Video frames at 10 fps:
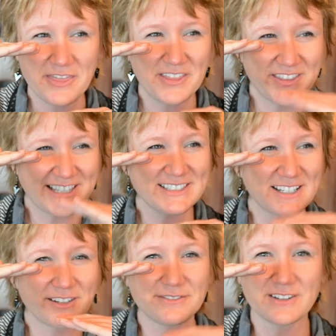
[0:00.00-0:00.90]
that these
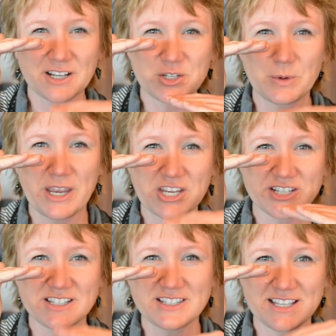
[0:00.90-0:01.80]
little
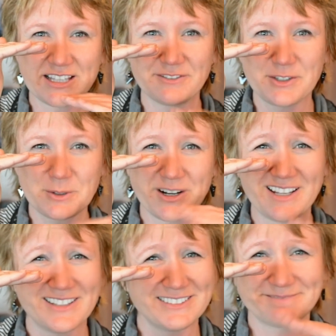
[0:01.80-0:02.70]
fluctuations in
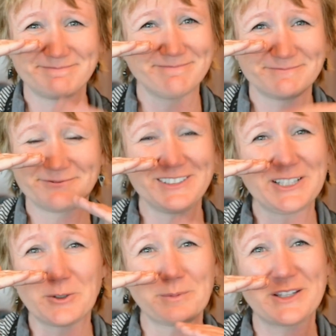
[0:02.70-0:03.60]
inventory
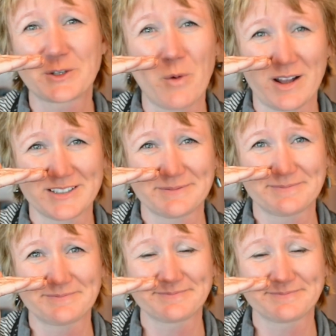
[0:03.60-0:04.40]
really don't mean squat.